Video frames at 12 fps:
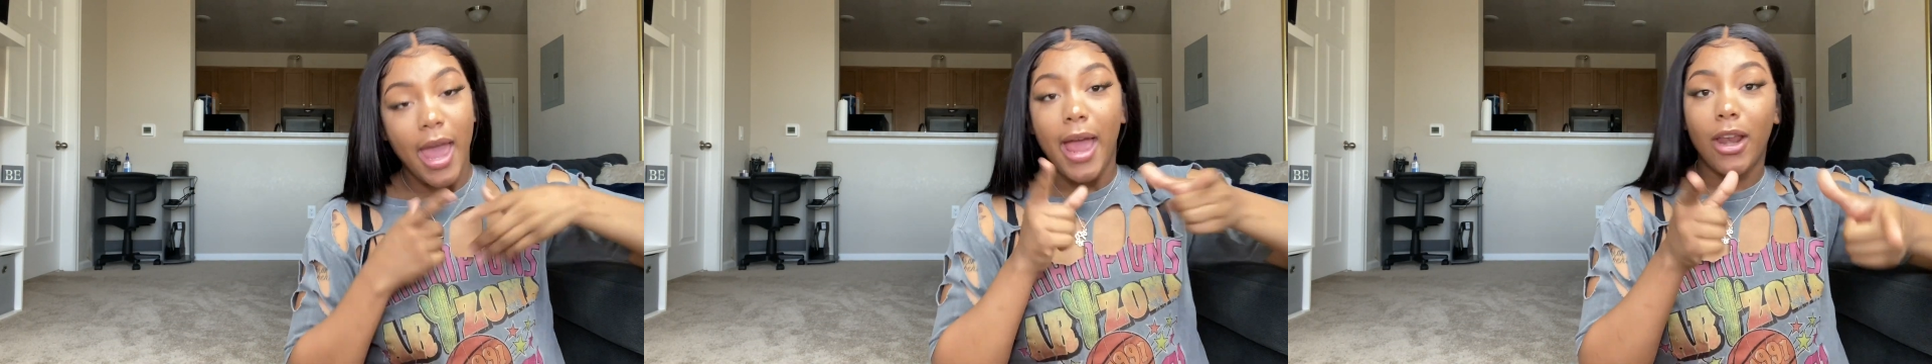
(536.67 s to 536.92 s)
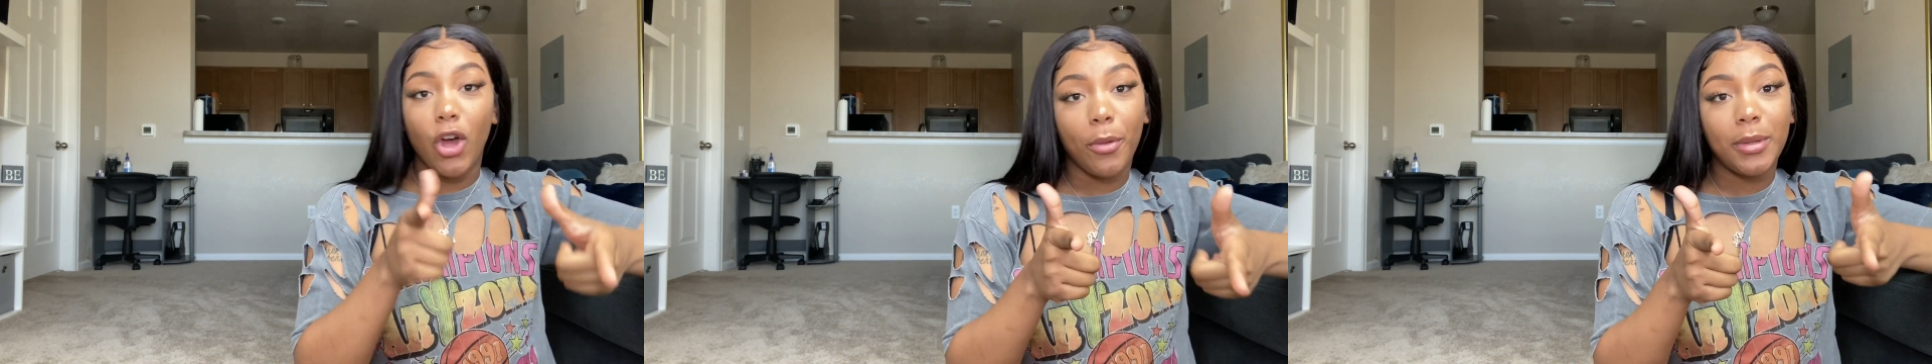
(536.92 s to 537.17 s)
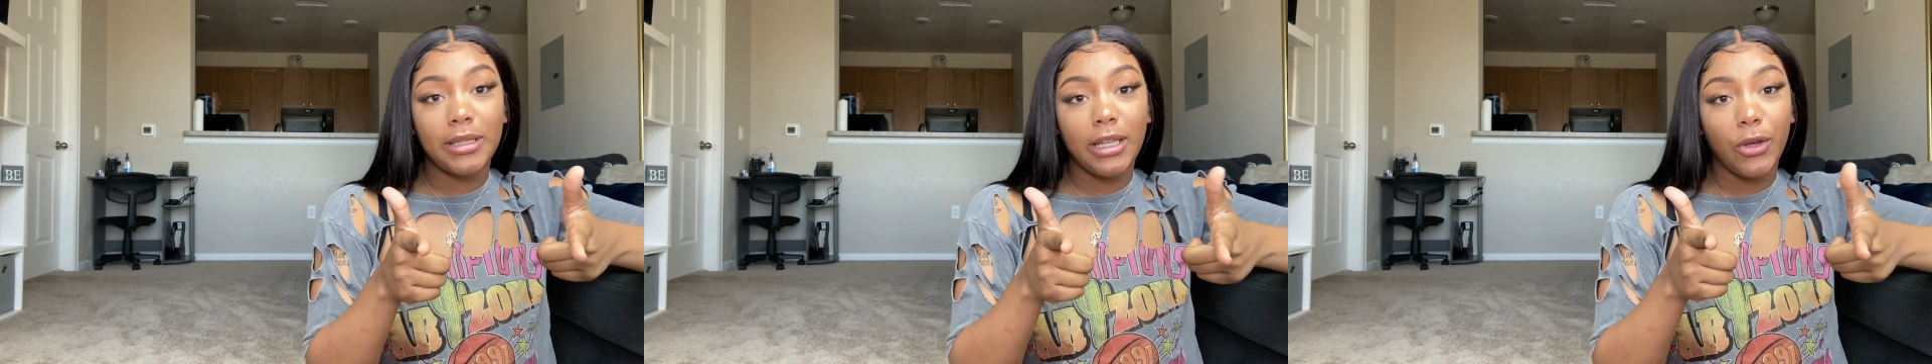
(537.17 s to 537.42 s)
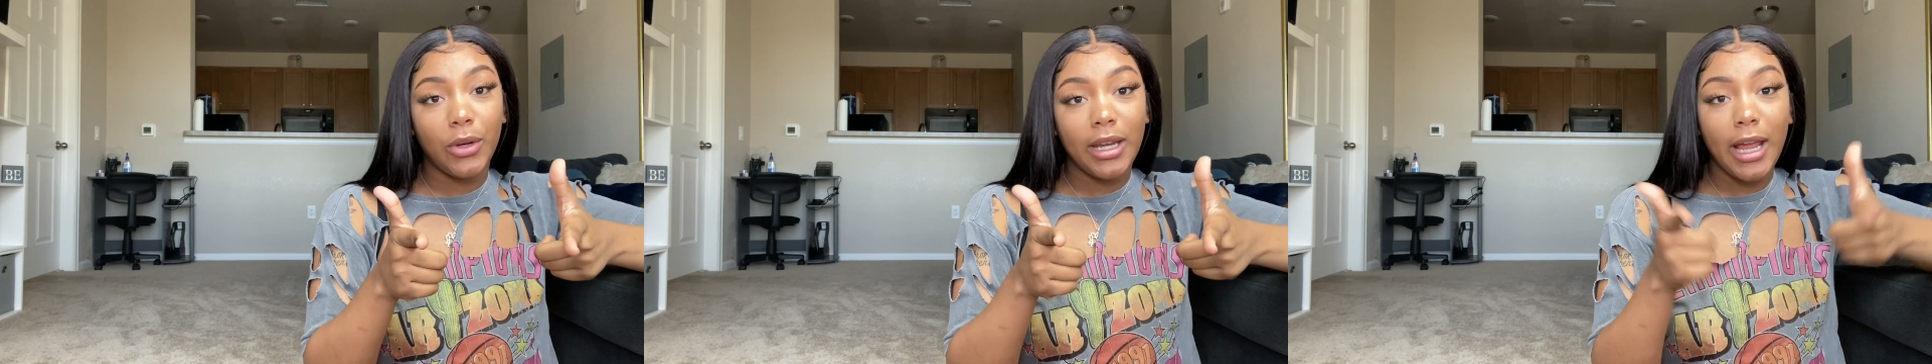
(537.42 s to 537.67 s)
and I hope to see
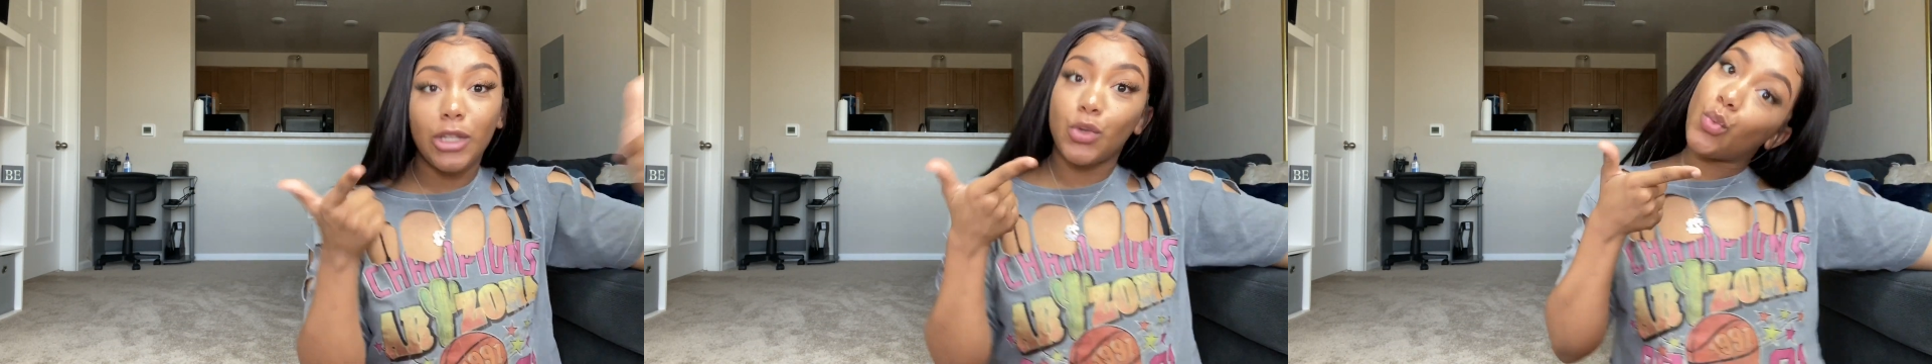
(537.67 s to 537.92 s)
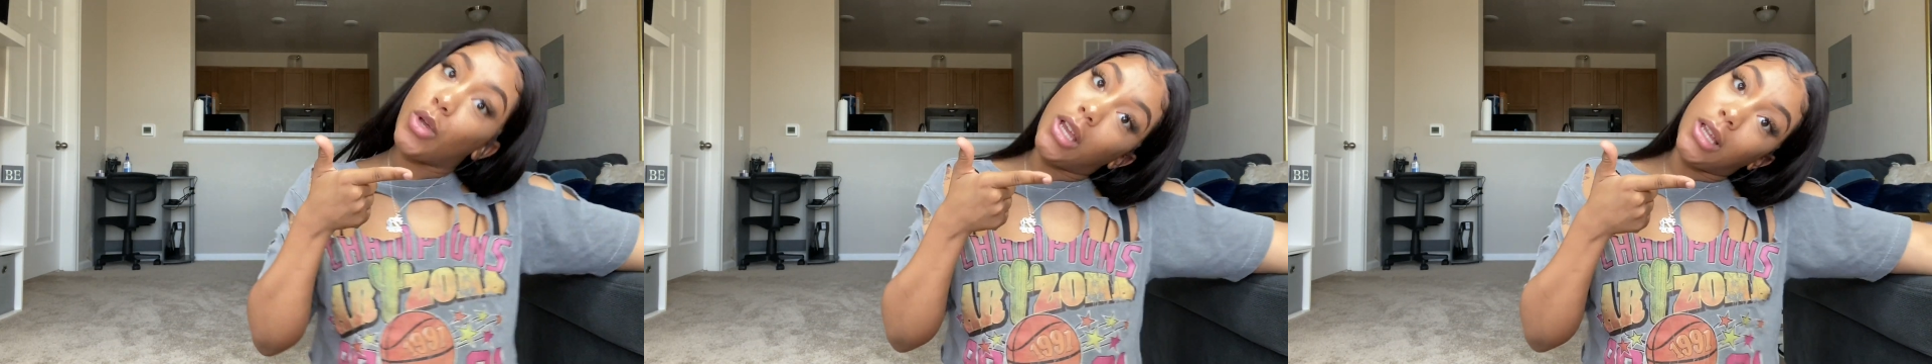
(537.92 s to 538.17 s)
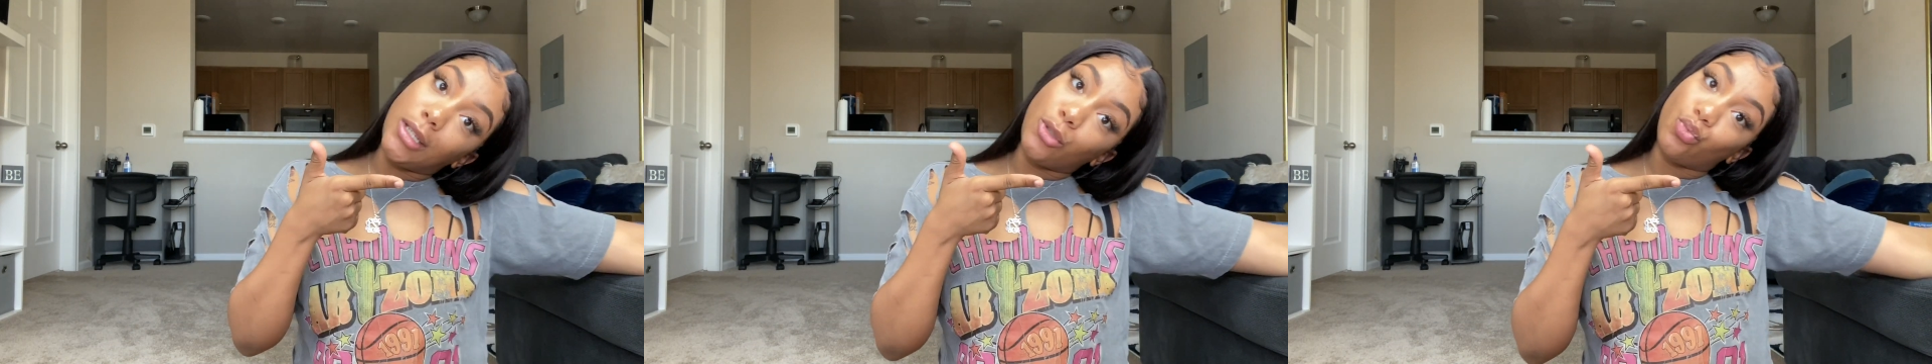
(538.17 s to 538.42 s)
you in the next one.